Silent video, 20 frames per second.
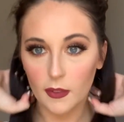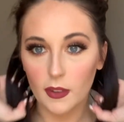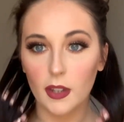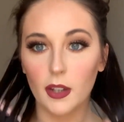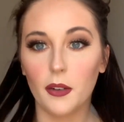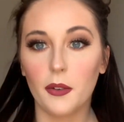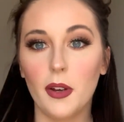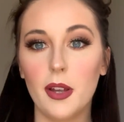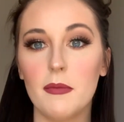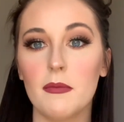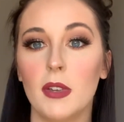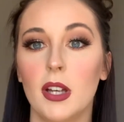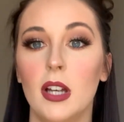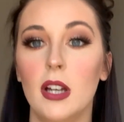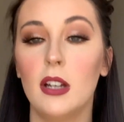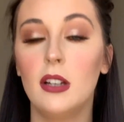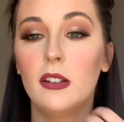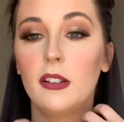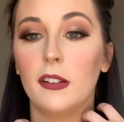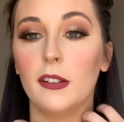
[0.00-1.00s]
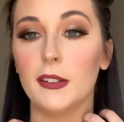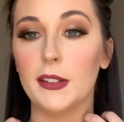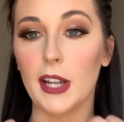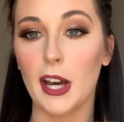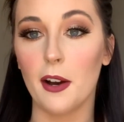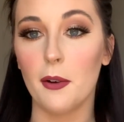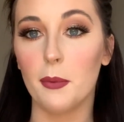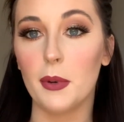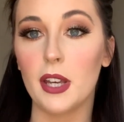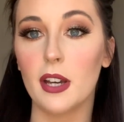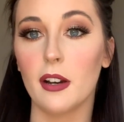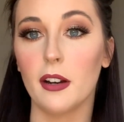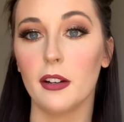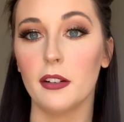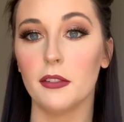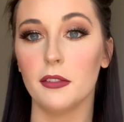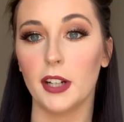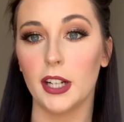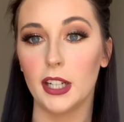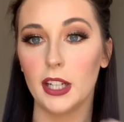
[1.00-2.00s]
Okay, so now we are
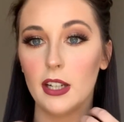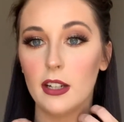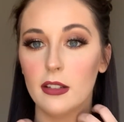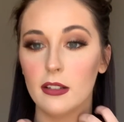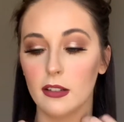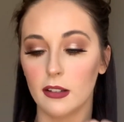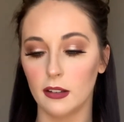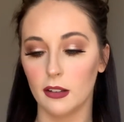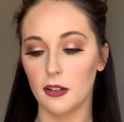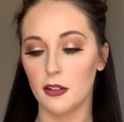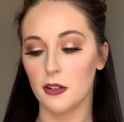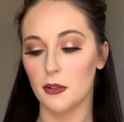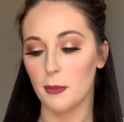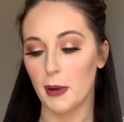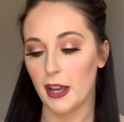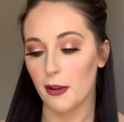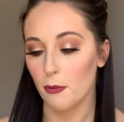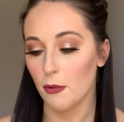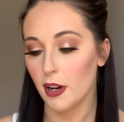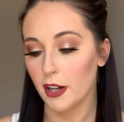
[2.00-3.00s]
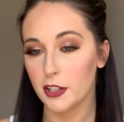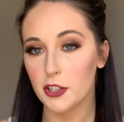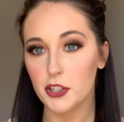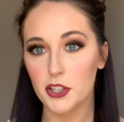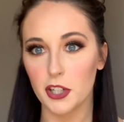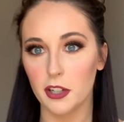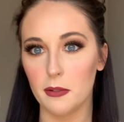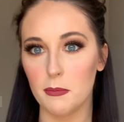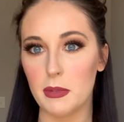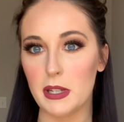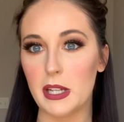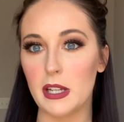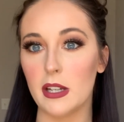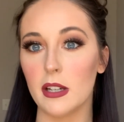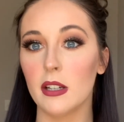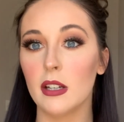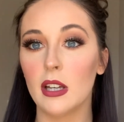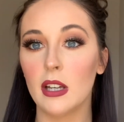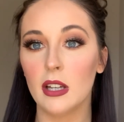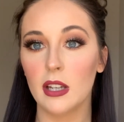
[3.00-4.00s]
ready. So my wand should
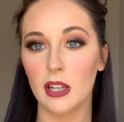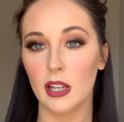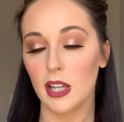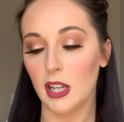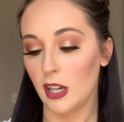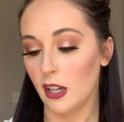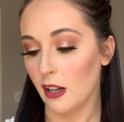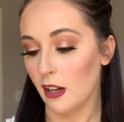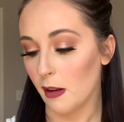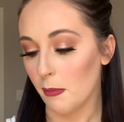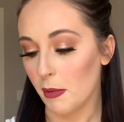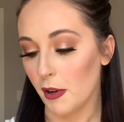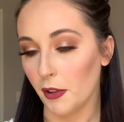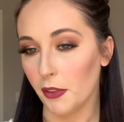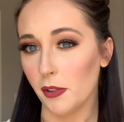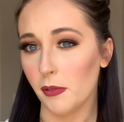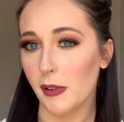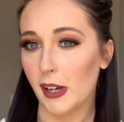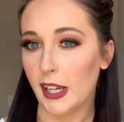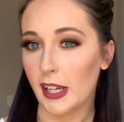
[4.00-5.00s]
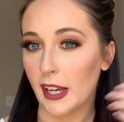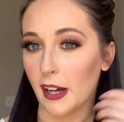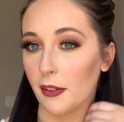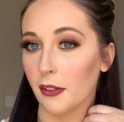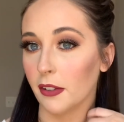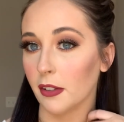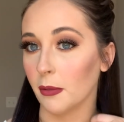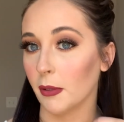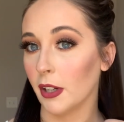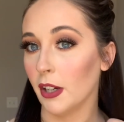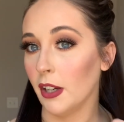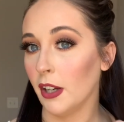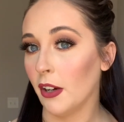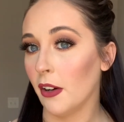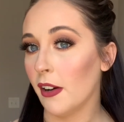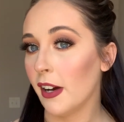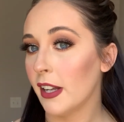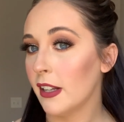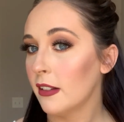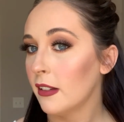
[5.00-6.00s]
be heated up all the way now, so we're gonna go
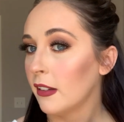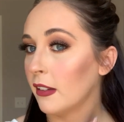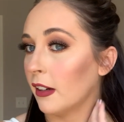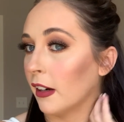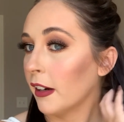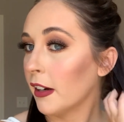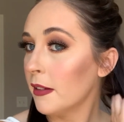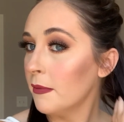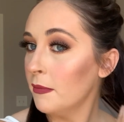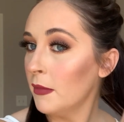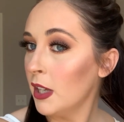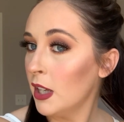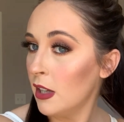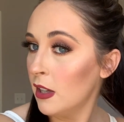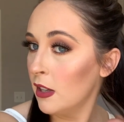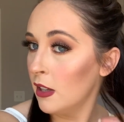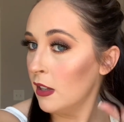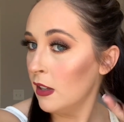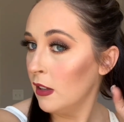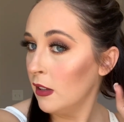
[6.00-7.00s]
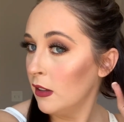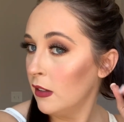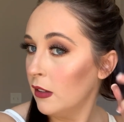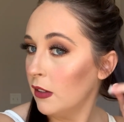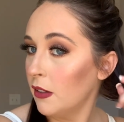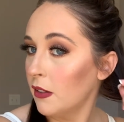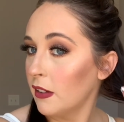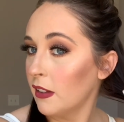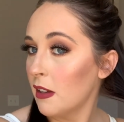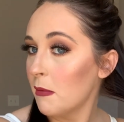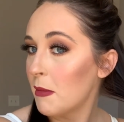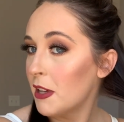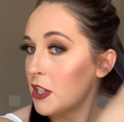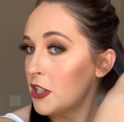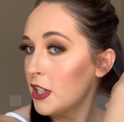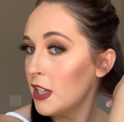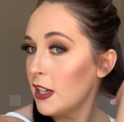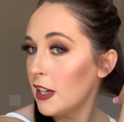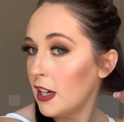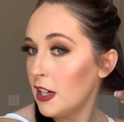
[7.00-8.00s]
ahead and start. So as I
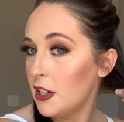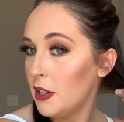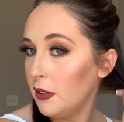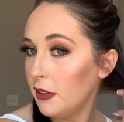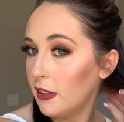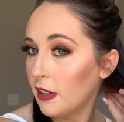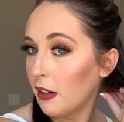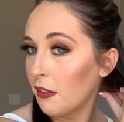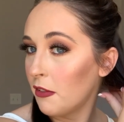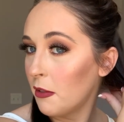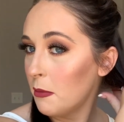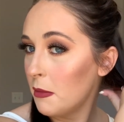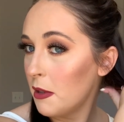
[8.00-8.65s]
mentioned, I do start from the